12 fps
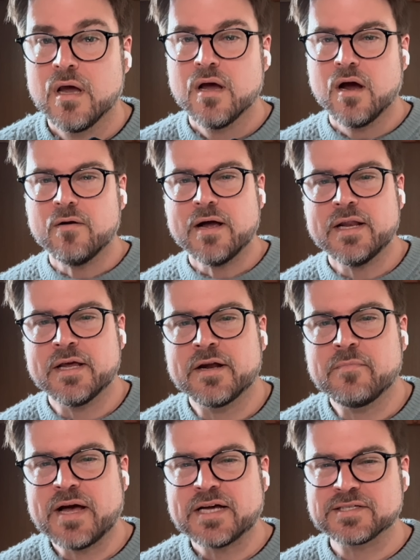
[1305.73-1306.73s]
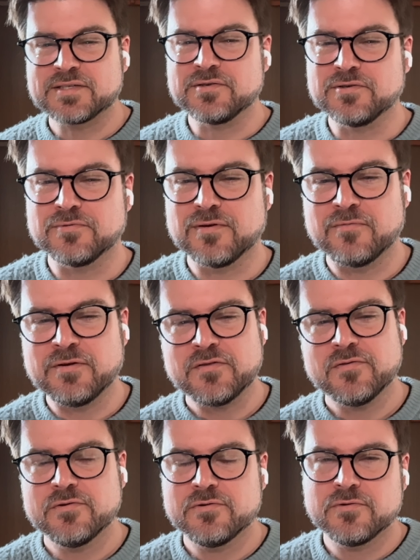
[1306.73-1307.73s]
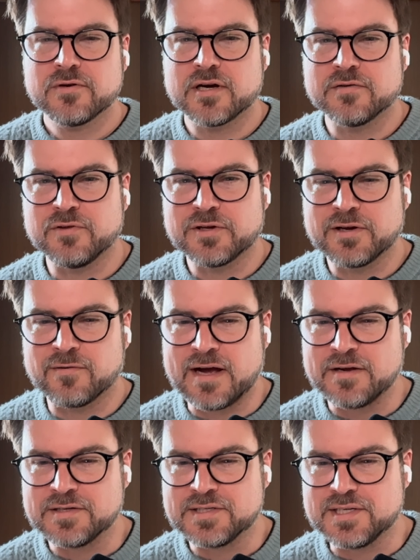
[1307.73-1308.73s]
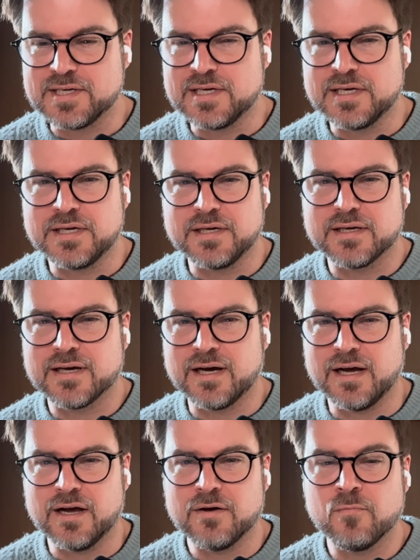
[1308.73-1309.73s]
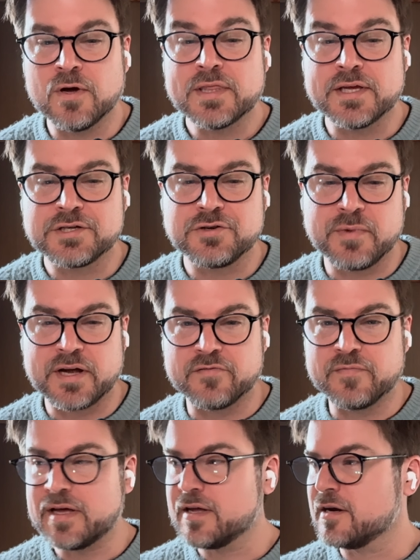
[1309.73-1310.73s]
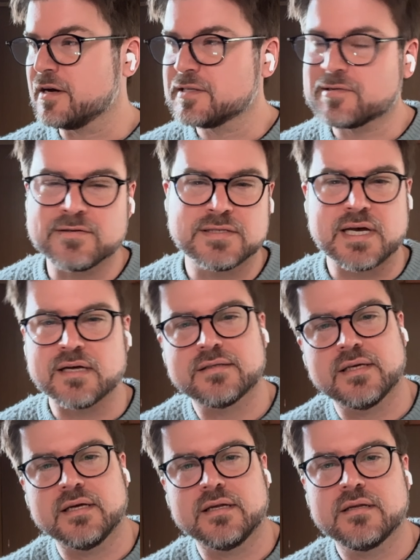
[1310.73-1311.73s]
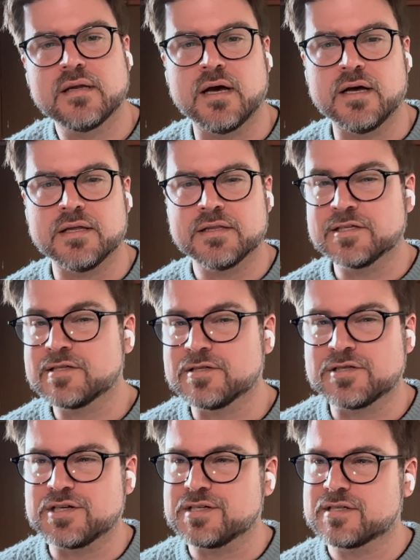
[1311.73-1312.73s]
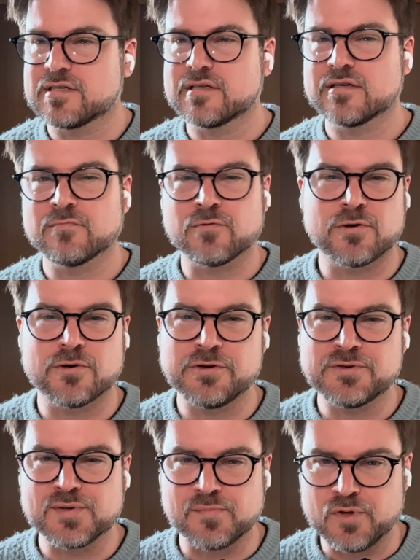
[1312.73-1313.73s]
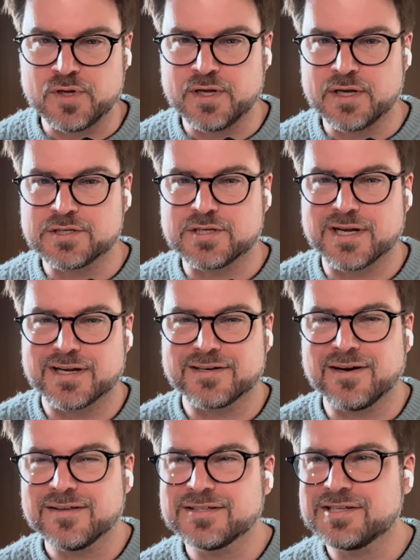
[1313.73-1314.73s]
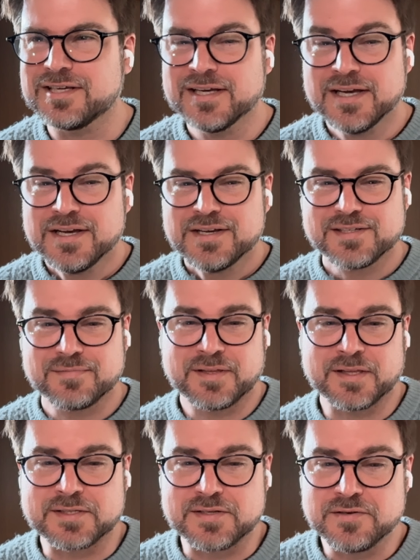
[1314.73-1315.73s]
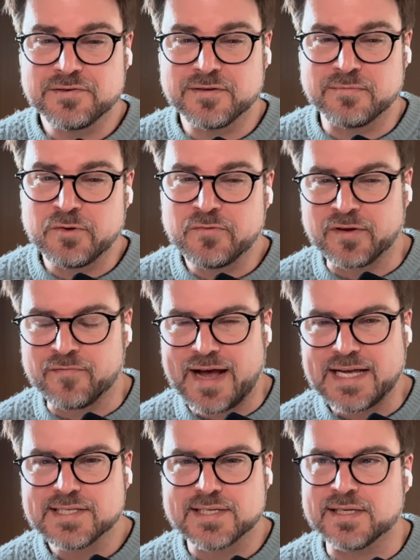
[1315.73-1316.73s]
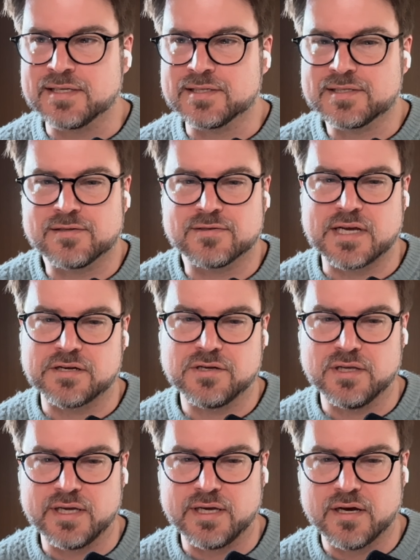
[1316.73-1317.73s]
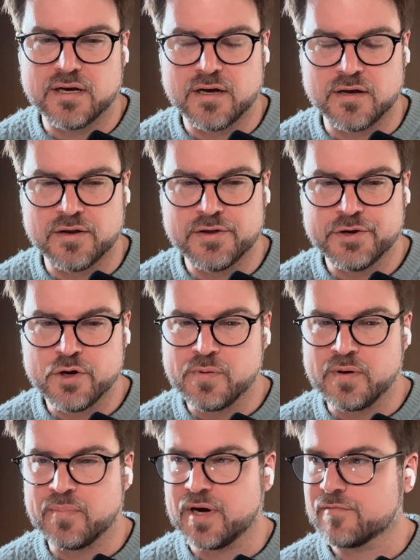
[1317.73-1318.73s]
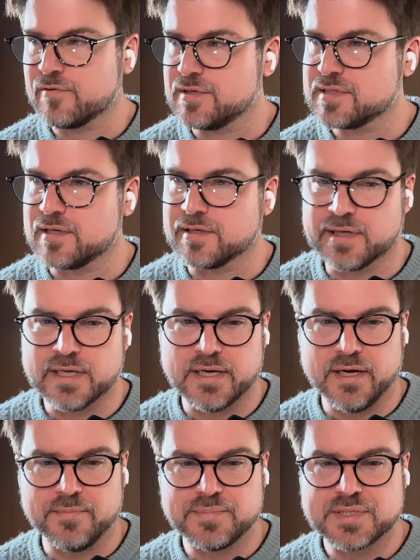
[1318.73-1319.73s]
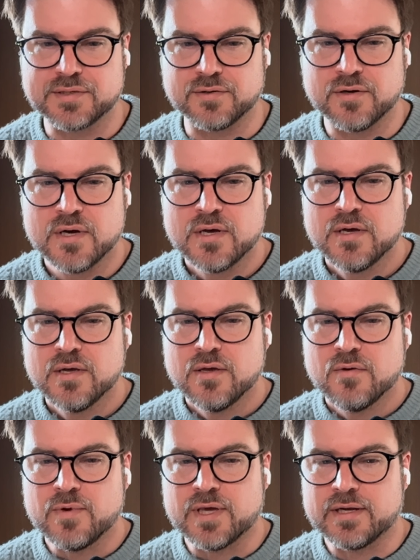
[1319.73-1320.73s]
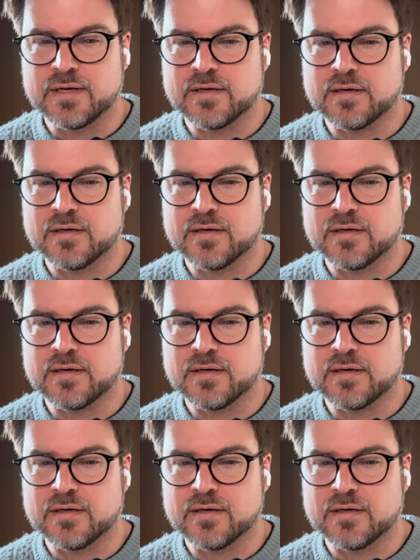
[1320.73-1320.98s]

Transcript: All right, and I'm back. So I went through kind of looking around to see what the issue might have been, and it turns out that this is just, we're using bleeding edge technology, something that's new and moving fast, and there's actually an open bug for this on GitHub, so we can